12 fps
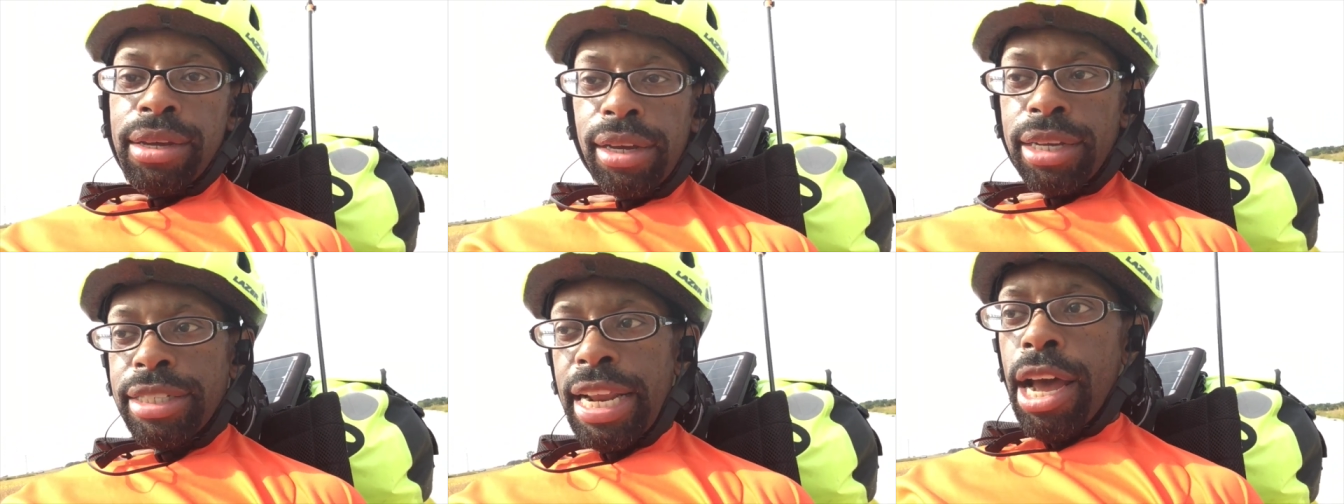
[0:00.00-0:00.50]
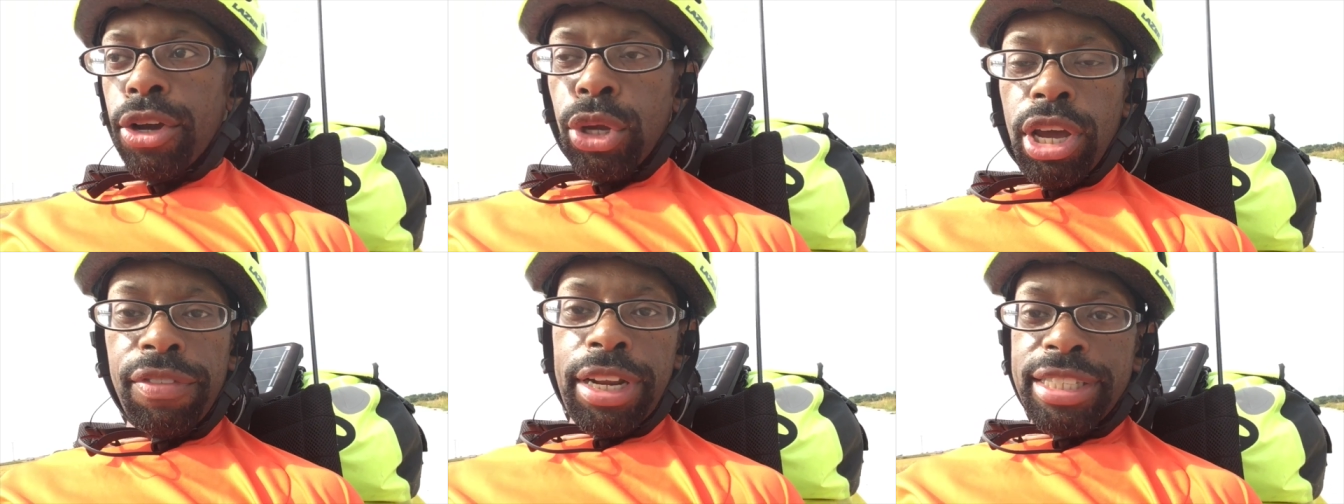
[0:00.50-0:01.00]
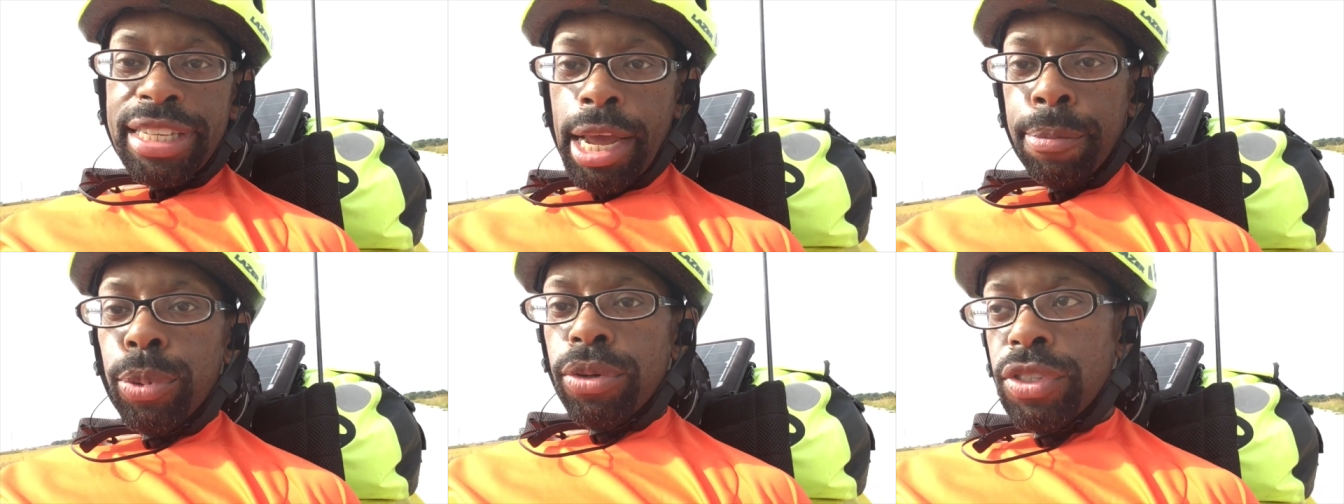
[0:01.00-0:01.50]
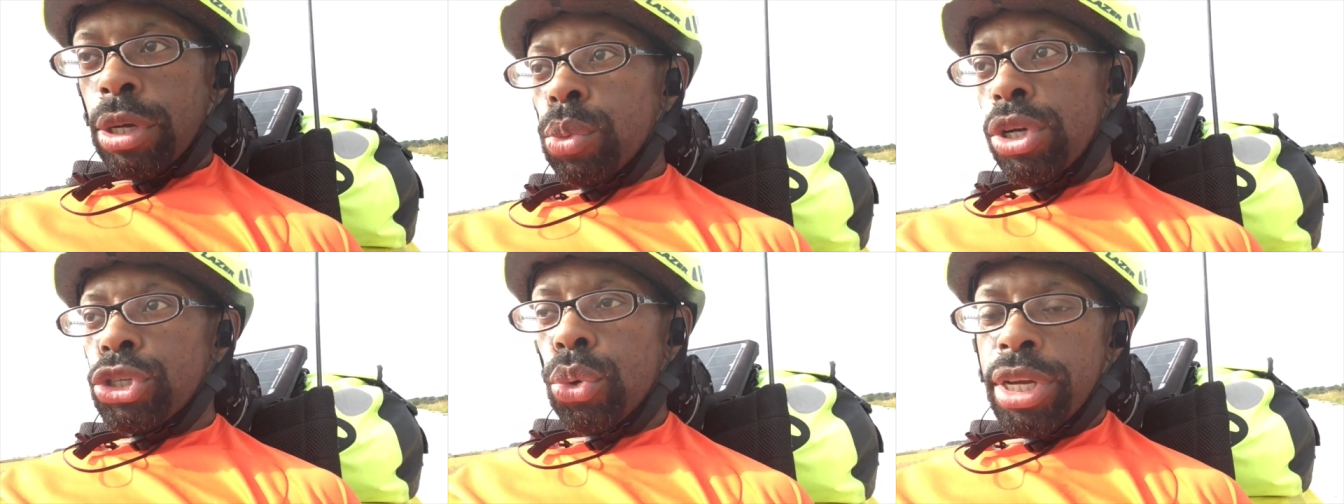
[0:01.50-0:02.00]
Because now you have an example of
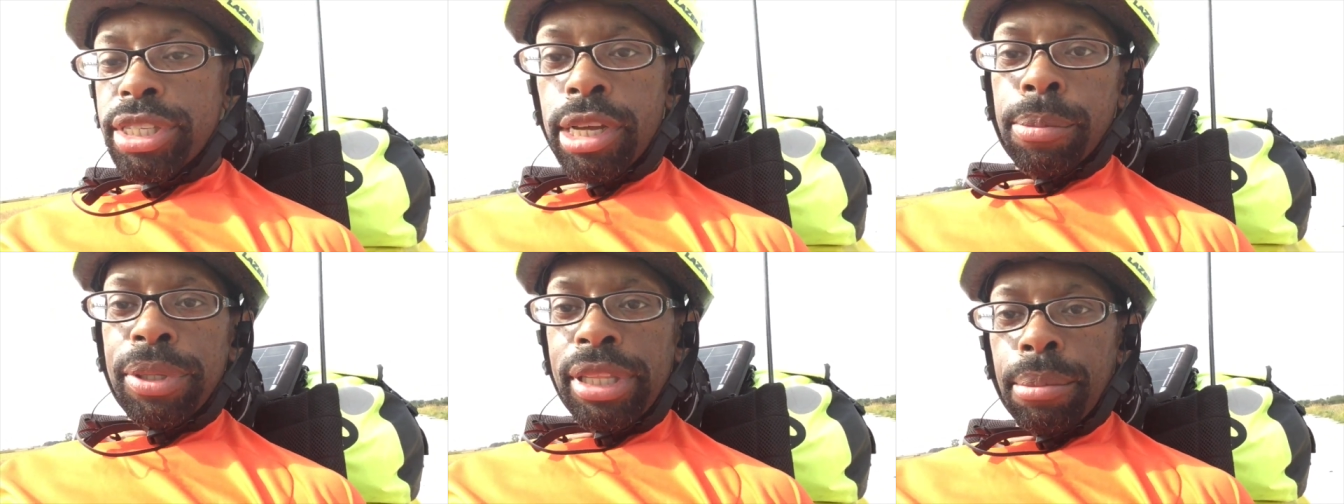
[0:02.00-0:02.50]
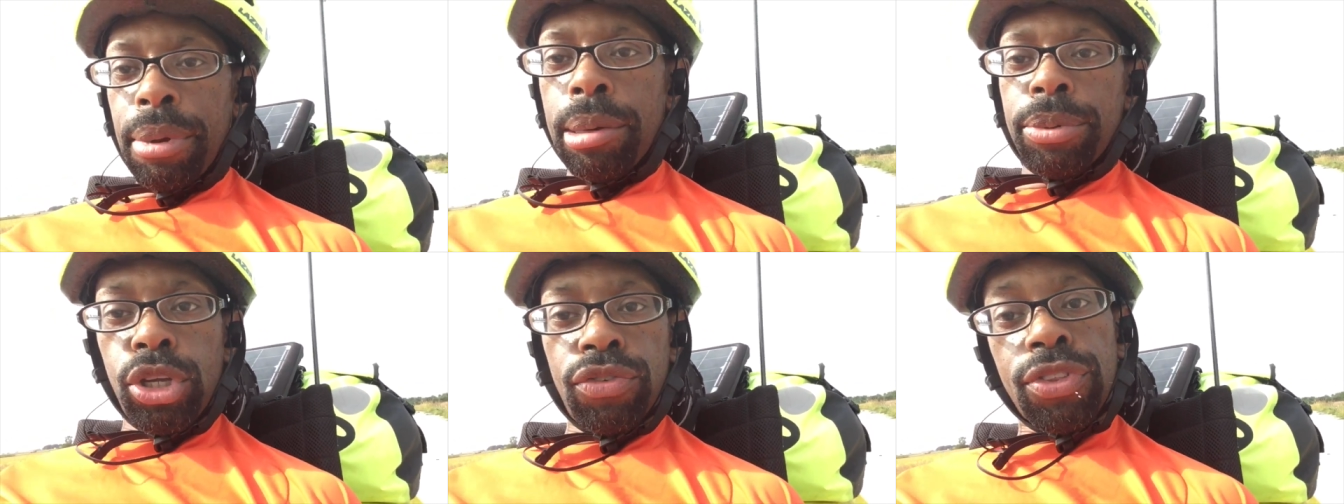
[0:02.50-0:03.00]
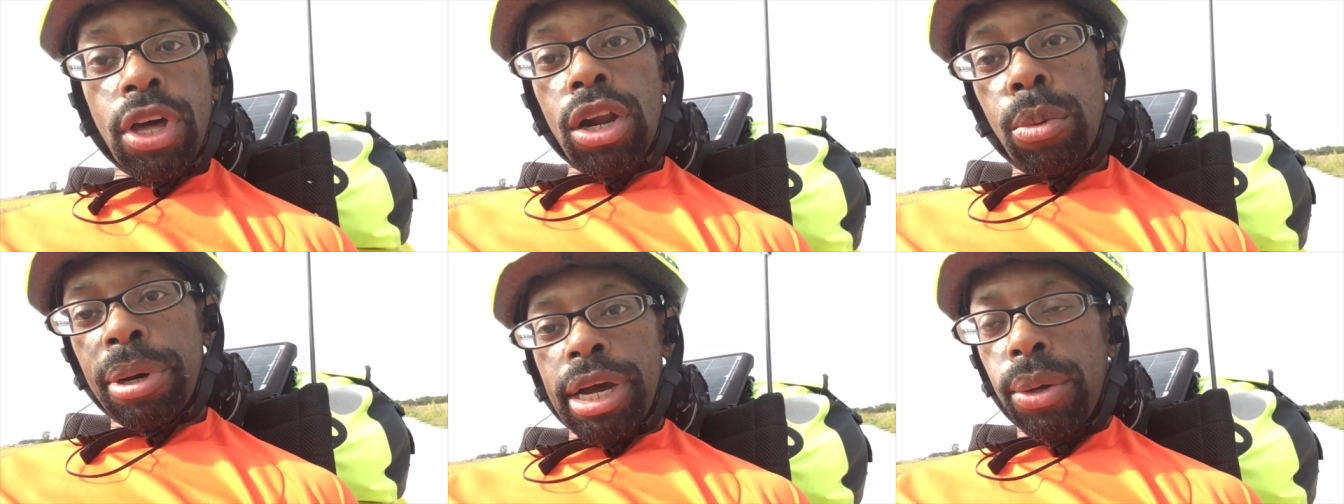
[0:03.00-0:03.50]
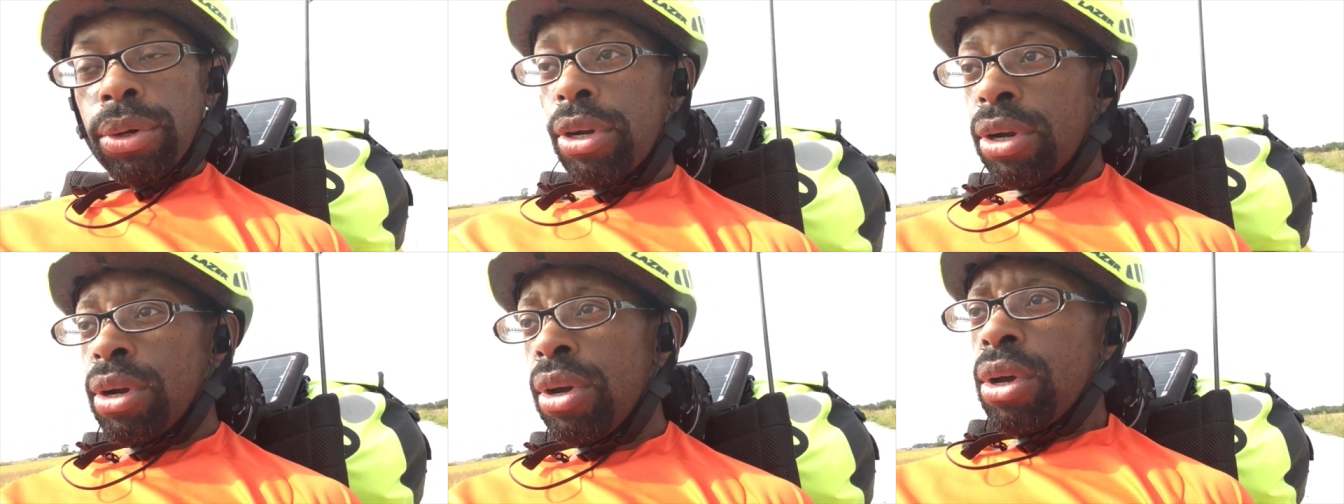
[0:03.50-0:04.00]
someone doing something that maybe you thought about,
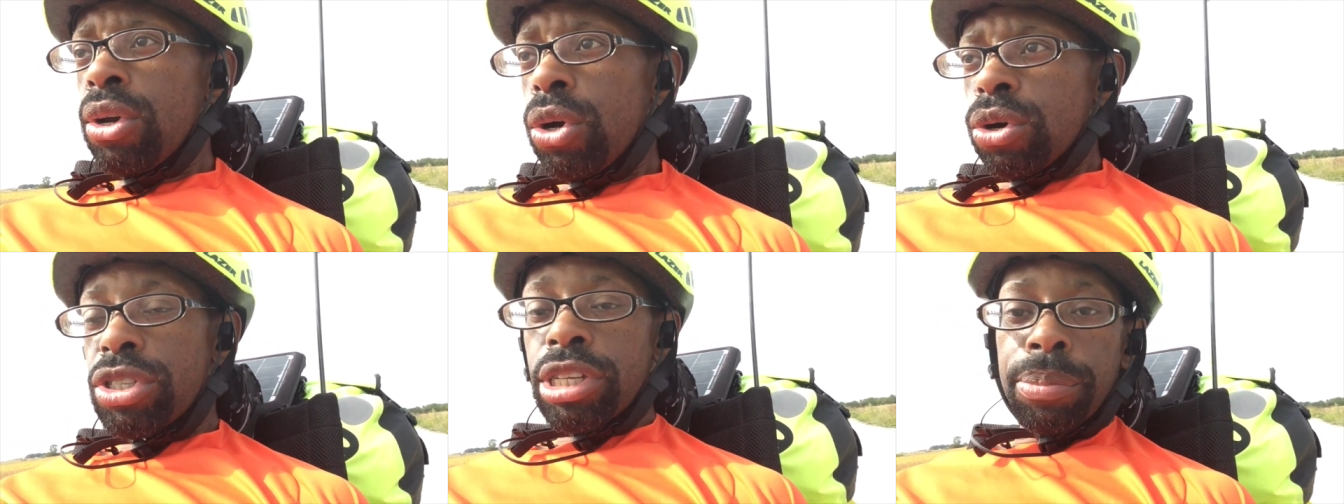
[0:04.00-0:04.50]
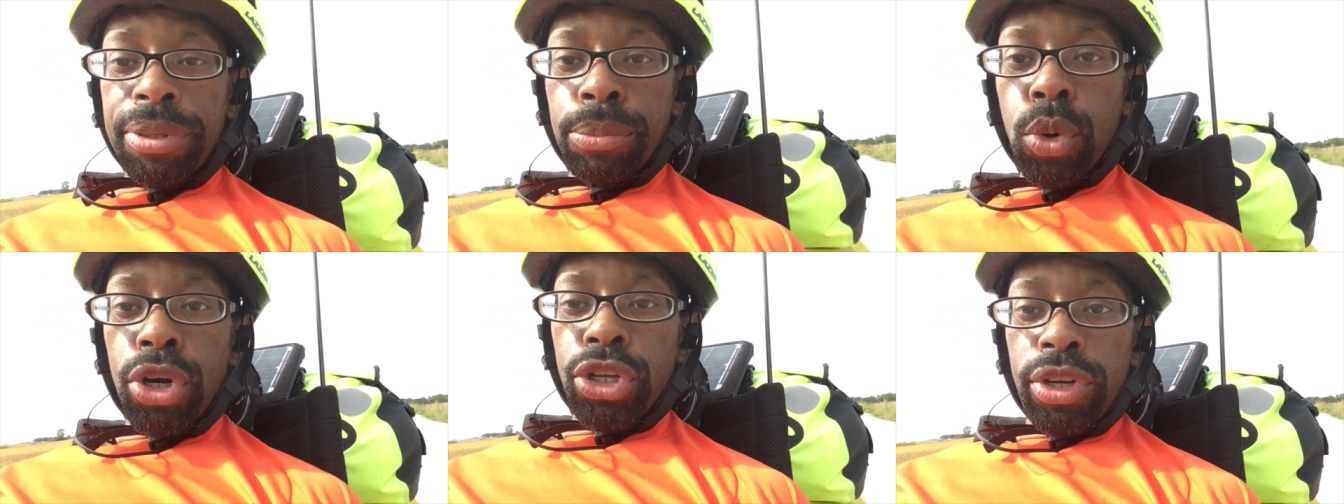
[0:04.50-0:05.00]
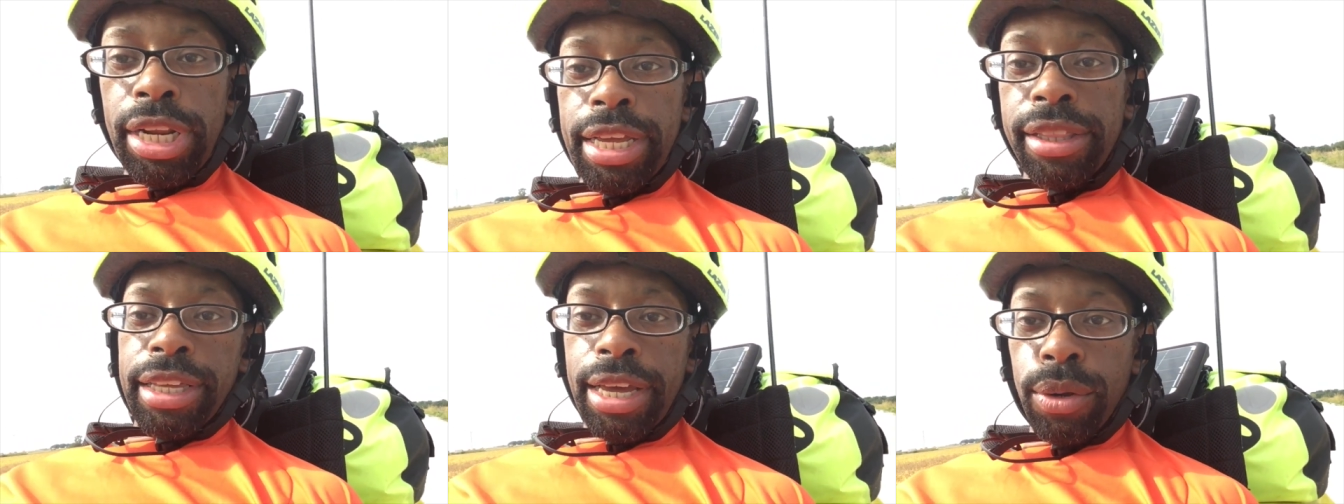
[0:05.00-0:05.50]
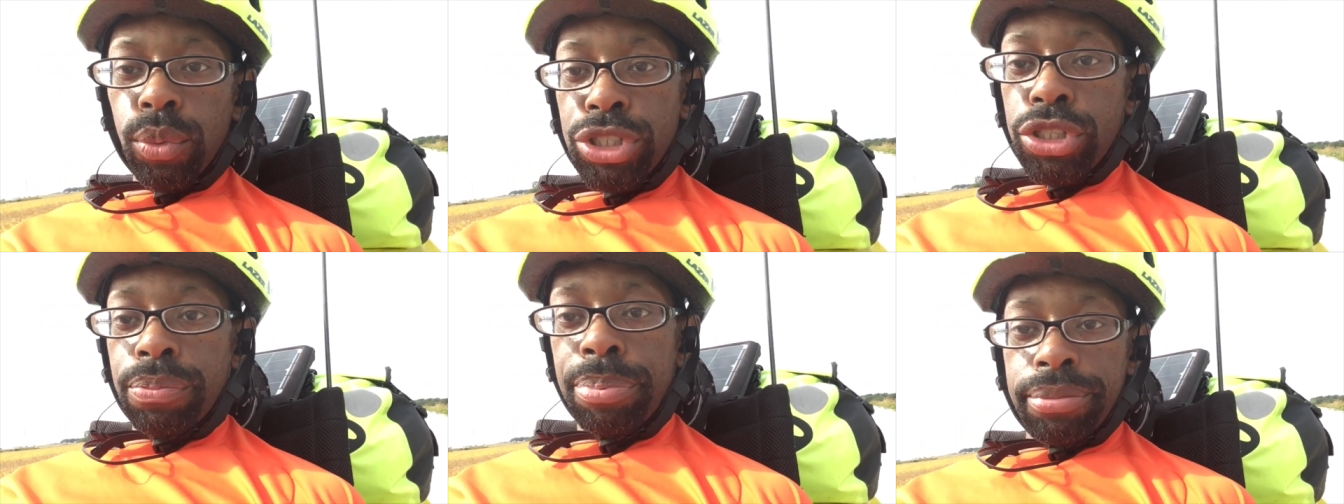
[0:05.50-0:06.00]
or something more unique than
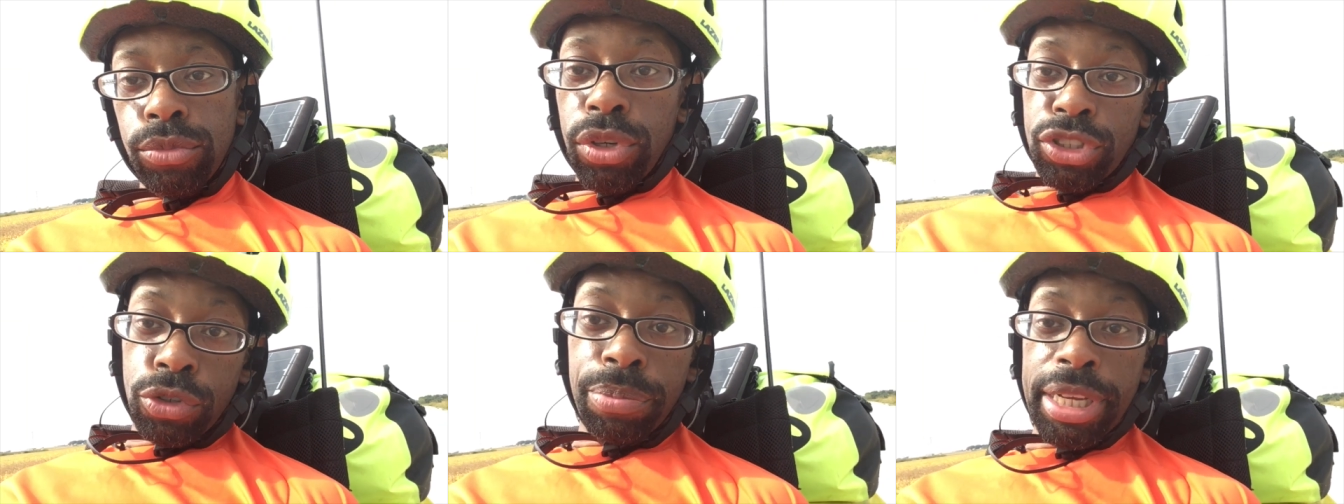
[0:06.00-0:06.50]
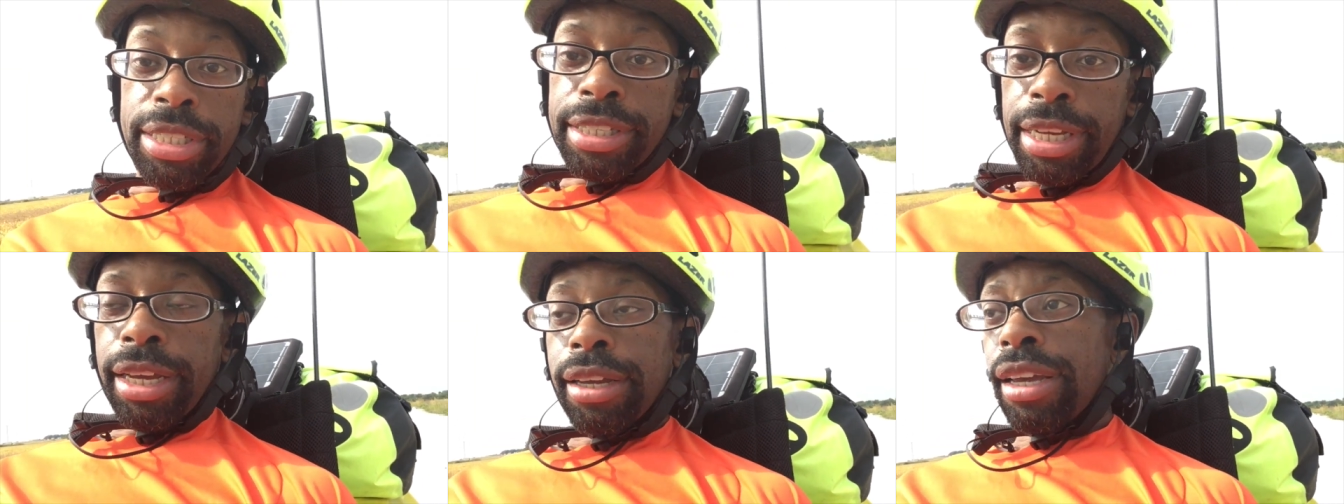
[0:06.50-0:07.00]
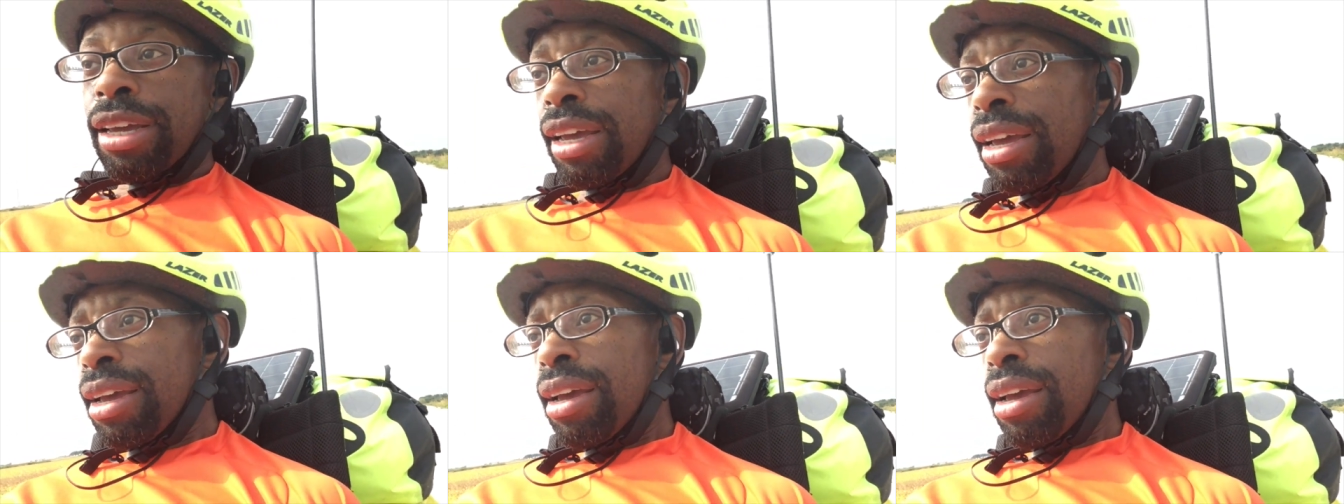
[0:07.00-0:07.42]
what you've been seeing.